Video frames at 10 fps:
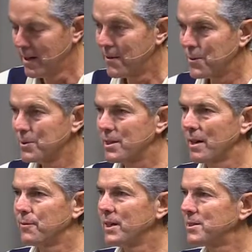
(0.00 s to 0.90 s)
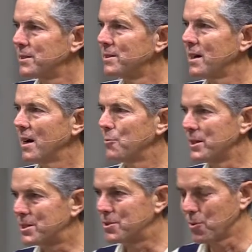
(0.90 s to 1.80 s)
Through salvation, God
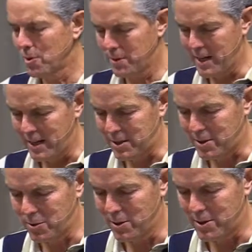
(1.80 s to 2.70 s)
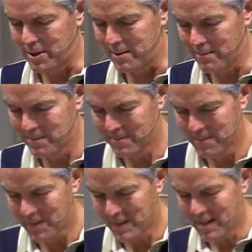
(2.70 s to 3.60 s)
restored that stewardship
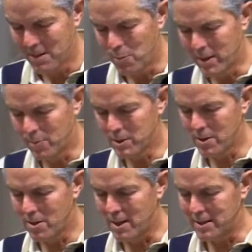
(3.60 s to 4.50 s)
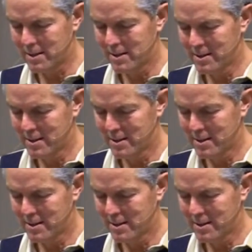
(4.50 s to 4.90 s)
when it was lost.